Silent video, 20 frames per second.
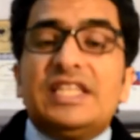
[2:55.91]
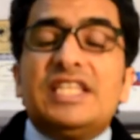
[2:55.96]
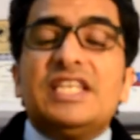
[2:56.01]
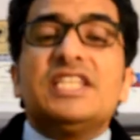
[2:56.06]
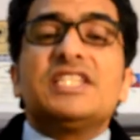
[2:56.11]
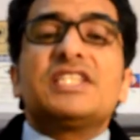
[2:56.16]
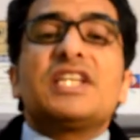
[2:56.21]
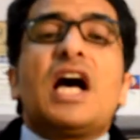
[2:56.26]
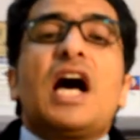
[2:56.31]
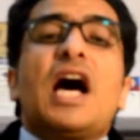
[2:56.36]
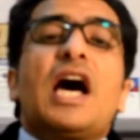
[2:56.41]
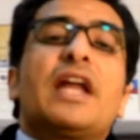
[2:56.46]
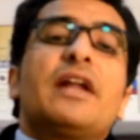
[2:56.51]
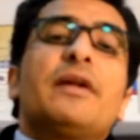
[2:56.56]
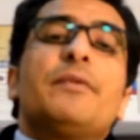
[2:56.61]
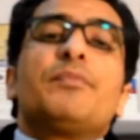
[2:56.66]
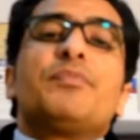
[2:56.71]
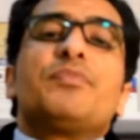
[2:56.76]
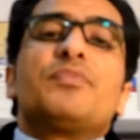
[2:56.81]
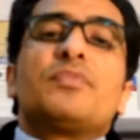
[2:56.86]
These
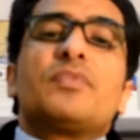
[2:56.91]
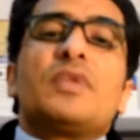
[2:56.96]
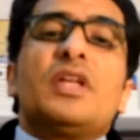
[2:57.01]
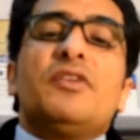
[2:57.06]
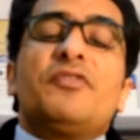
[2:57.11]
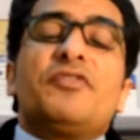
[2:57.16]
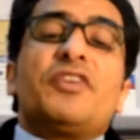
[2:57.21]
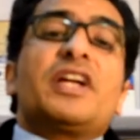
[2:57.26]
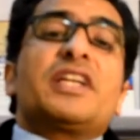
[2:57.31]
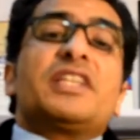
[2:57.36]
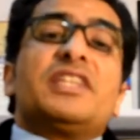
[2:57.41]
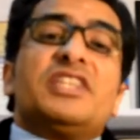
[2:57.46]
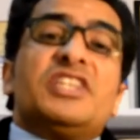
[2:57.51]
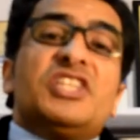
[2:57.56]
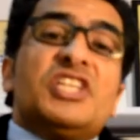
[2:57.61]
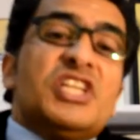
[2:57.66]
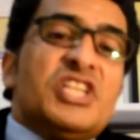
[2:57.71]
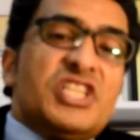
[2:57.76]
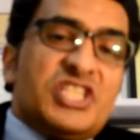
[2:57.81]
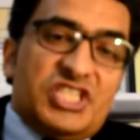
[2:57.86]
are in fact
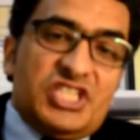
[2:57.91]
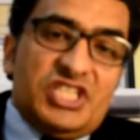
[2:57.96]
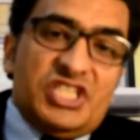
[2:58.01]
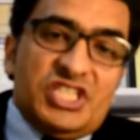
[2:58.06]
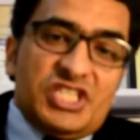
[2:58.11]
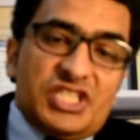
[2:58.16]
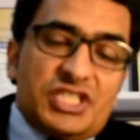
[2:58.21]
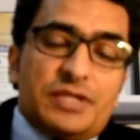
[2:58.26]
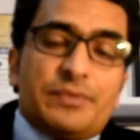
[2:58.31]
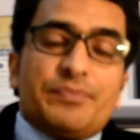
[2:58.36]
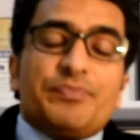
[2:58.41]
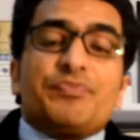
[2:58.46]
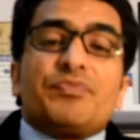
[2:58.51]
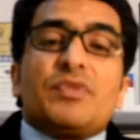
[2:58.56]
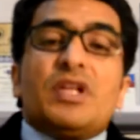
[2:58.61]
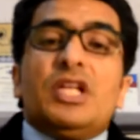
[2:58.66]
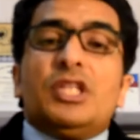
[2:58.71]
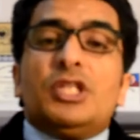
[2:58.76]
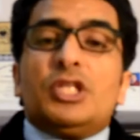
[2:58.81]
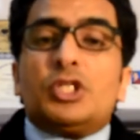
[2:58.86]
three C's.
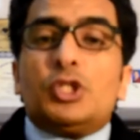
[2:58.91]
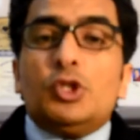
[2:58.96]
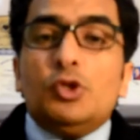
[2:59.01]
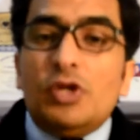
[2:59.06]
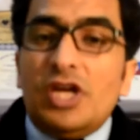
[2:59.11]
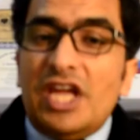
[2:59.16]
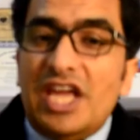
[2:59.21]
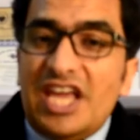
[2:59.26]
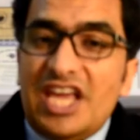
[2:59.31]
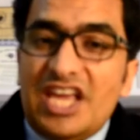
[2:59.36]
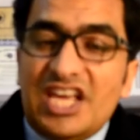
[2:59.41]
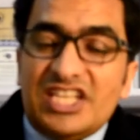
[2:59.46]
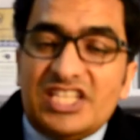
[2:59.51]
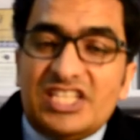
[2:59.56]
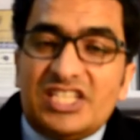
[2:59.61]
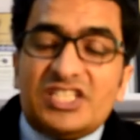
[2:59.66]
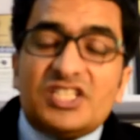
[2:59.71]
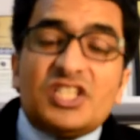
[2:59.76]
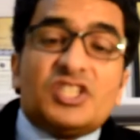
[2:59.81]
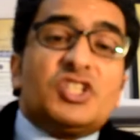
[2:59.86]
The two
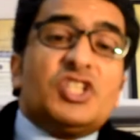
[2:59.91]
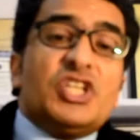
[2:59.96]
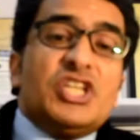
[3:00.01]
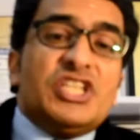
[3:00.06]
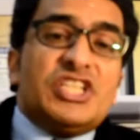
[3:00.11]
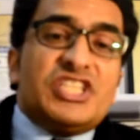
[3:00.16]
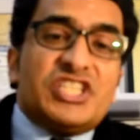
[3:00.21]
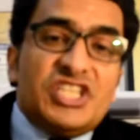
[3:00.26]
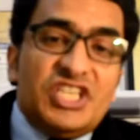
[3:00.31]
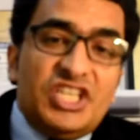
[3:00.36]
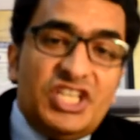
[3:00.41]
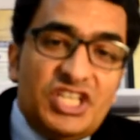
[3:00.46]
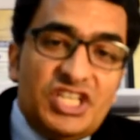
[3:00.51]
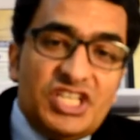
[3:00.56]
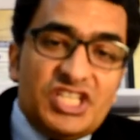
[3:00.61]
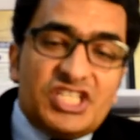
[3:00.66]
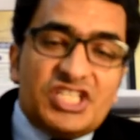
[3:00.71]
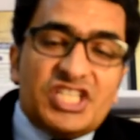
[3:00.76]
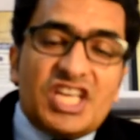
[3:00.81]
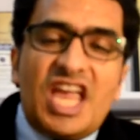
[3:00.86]
A's, the three
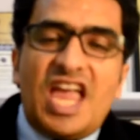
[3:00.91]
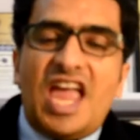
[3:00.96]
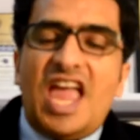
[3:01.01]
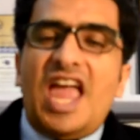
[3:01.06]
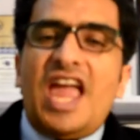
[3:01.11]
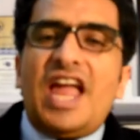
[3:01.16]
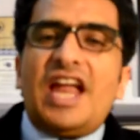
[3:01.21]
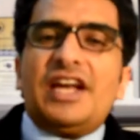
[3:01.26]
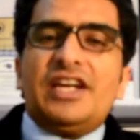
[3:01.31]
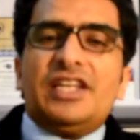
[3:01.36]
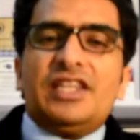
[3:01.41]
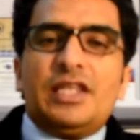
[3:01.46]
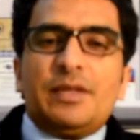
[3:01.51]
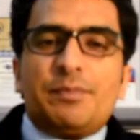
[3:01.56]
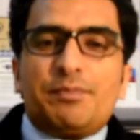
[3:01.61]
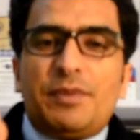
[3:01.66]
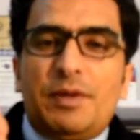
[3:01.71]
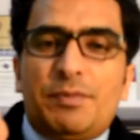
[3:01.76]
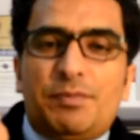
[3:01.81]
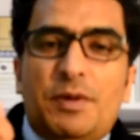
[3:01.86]
C's and the
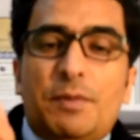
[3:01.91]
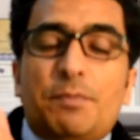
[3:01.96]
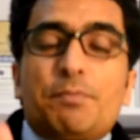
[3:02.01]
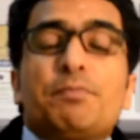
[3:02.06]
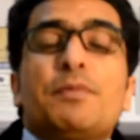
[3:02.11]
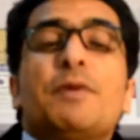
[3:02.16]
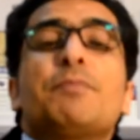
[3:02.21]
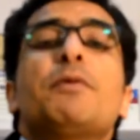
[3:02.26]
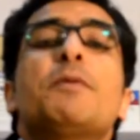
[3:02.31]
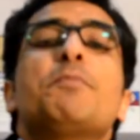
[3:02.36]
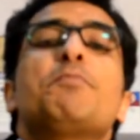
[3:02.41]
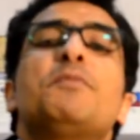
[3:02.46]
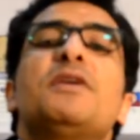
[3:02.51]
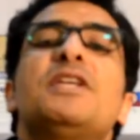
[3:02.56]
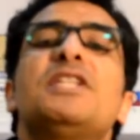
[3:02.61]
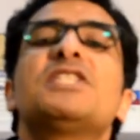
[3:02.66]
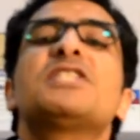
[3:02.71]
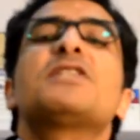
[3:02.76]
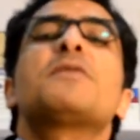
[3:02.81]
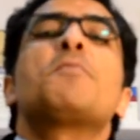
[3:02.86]
PPIP. PPIP
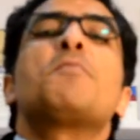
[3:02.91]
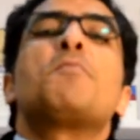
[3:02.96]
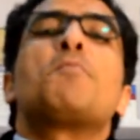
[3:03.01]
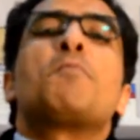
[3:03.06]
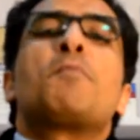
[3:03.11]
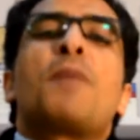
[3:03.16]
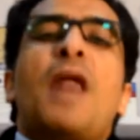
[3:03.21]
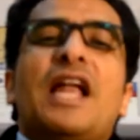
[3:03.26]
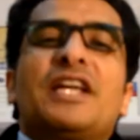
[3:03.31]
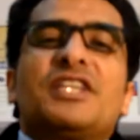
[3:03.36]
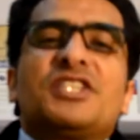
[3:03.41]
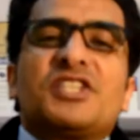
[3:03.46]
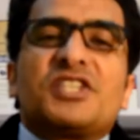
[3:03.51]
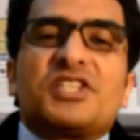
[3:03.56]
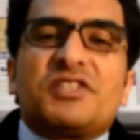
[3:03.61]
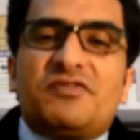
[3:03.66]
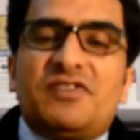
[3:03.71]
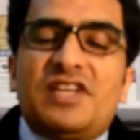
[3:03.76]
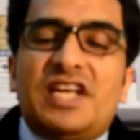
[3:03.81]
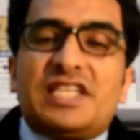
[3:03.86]
means
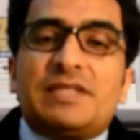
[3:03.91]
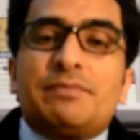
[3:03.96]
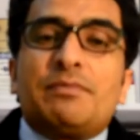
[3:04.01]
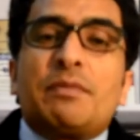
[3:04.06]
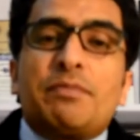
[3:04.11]
plantar reflex.